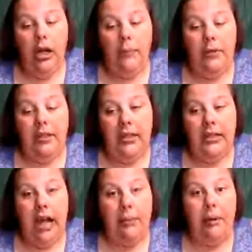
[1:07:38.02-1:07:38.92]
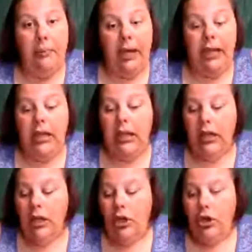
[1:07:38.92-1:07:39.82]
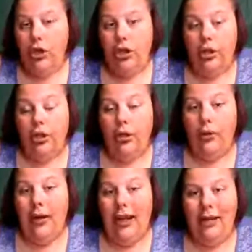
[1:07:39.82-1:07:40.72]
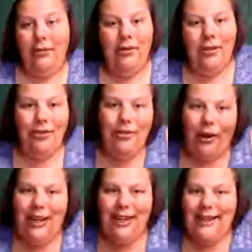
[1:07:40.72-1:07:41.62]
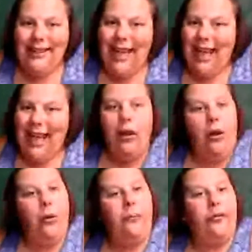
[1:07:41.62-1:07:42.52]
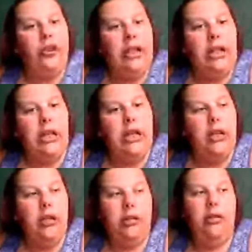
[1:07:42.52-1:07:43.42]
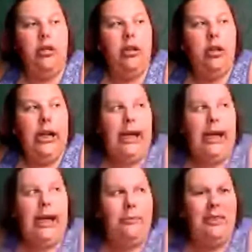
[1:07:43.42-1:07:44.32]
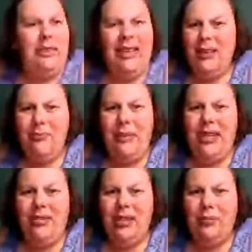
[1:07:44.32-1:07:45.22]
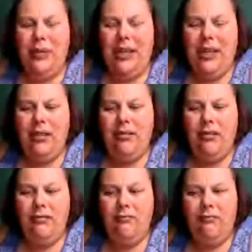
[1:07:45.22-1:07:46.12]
It's the diamond painting. So I'm going to start that. Hopefully, I think it'll be here this weekend.